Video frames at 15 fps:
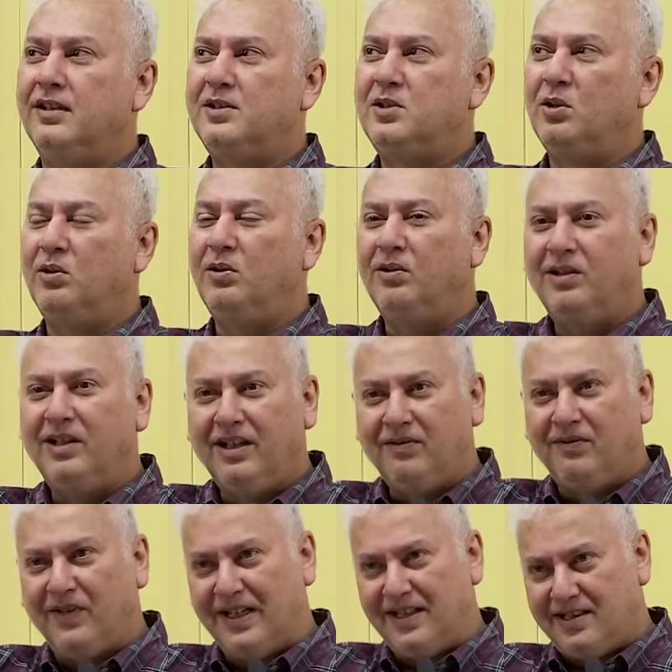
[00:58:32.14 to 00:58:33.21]
So
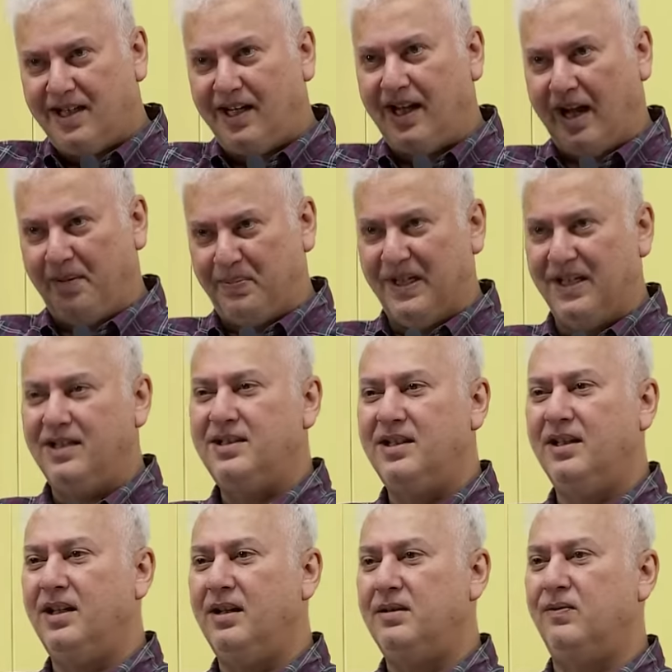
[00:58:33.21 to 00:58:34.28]
once that happens,
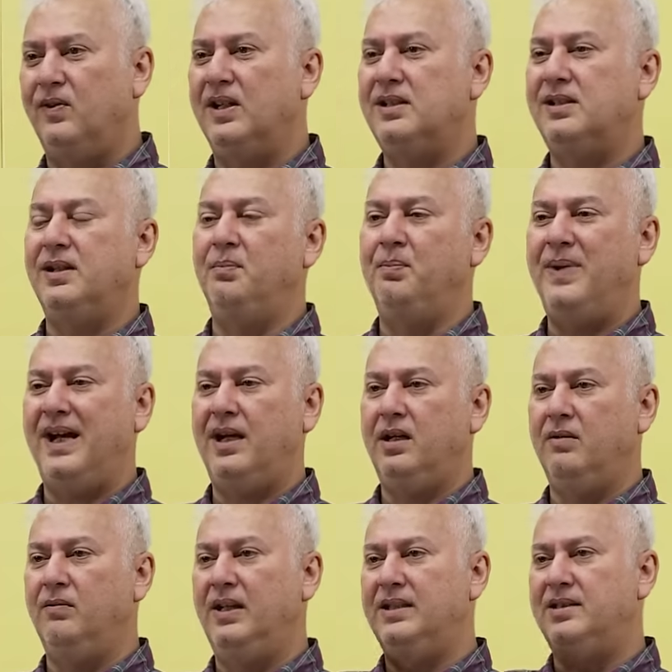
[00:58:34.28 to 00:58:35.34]
the first
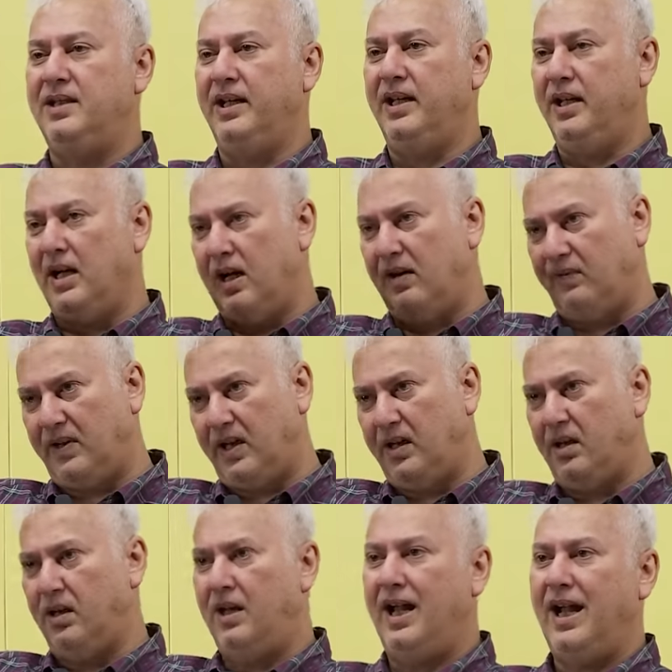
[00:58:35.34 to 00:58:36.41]
impact you will see after
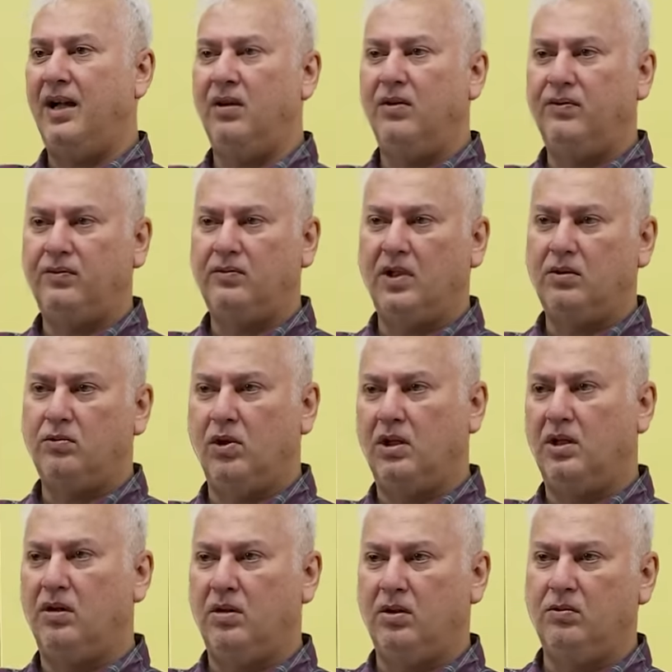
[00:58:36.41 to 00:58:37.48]
the lag of a
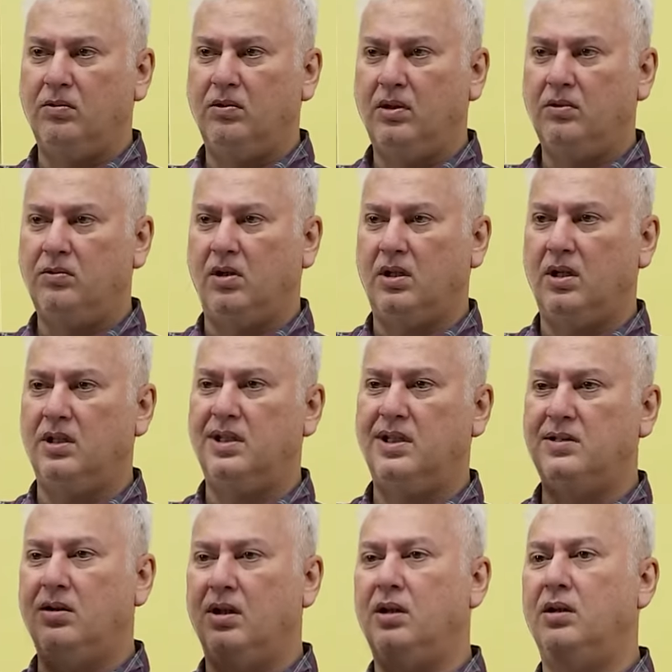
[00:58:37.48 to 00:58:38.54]
quarter or two quarters
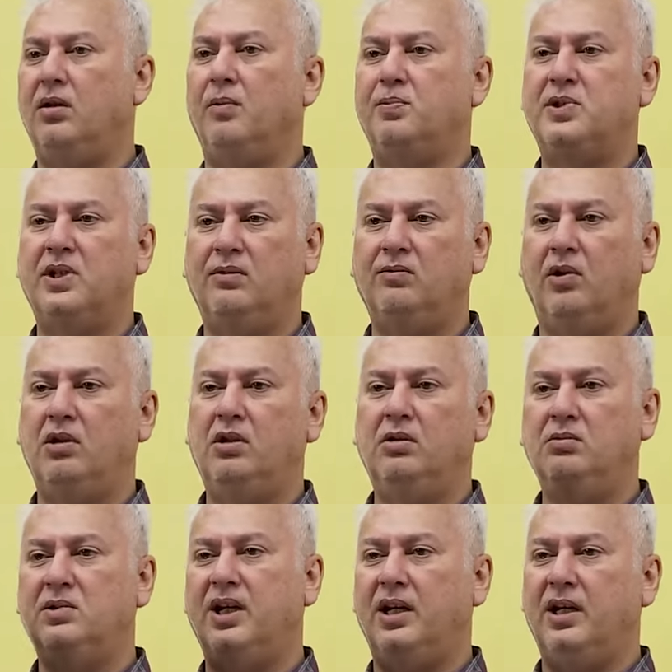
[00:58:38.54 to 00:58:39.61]
is on option
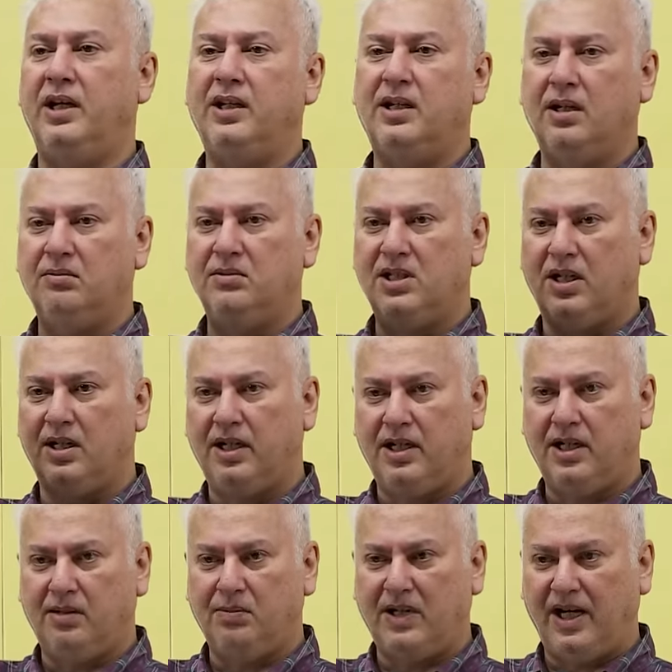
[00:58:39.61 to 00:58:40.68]
volumes and income
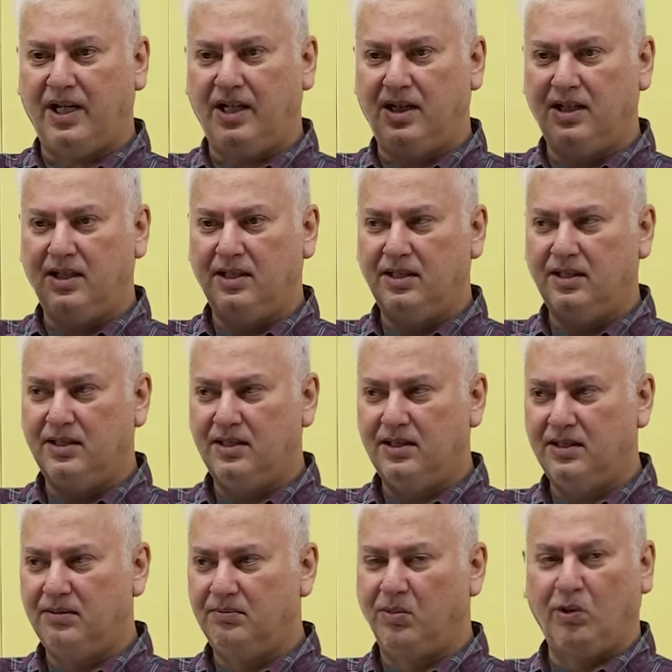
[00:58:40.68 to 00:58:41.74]
generated by
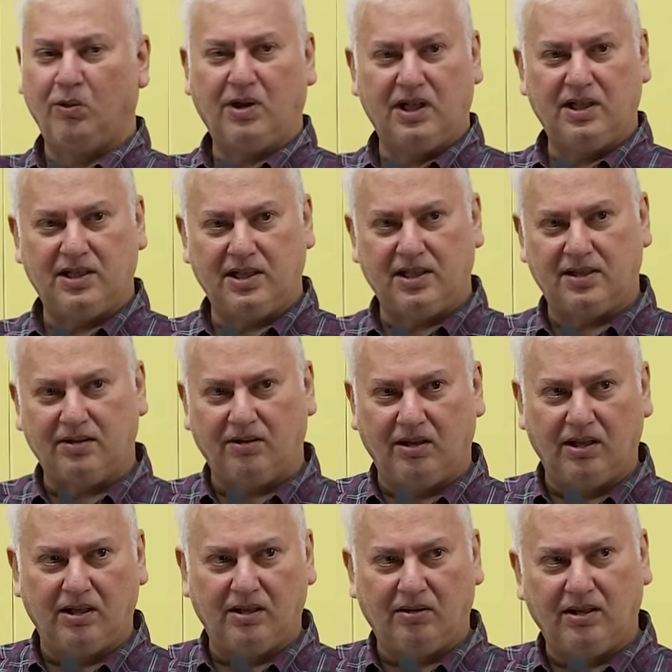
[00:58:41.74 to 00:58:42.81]
brokerages
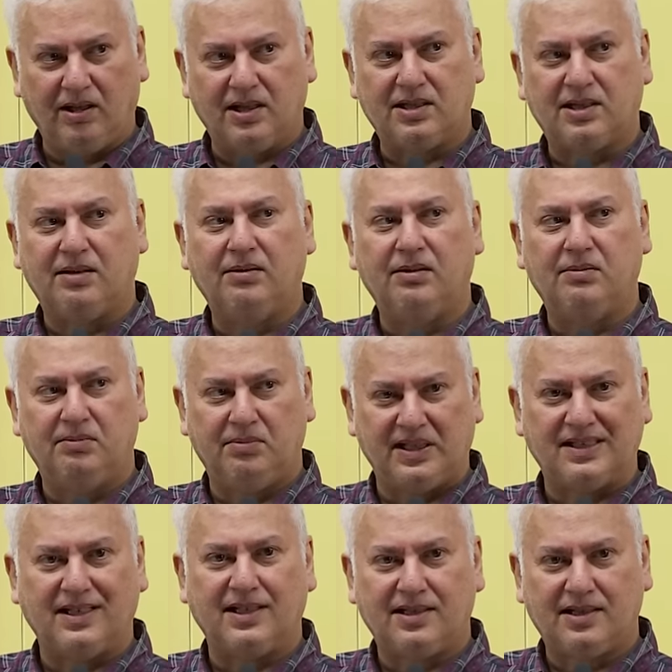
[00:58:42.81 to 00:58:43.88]
on this
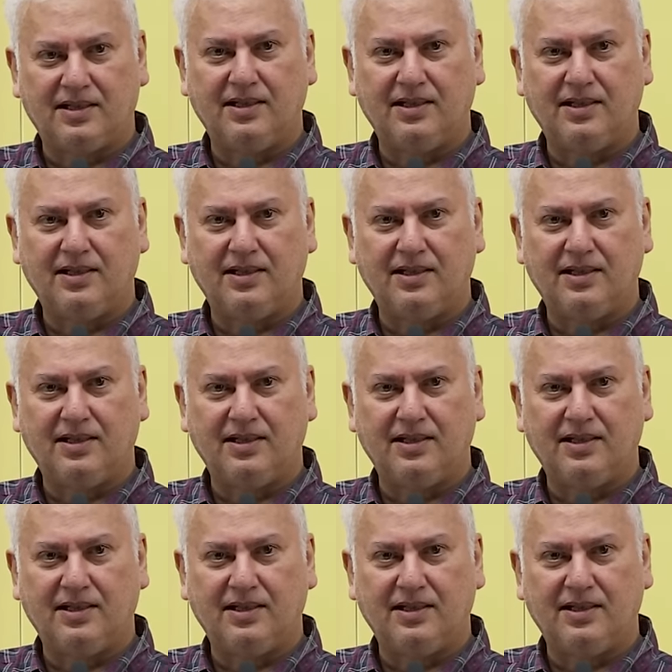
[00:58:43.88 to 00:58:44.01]
business.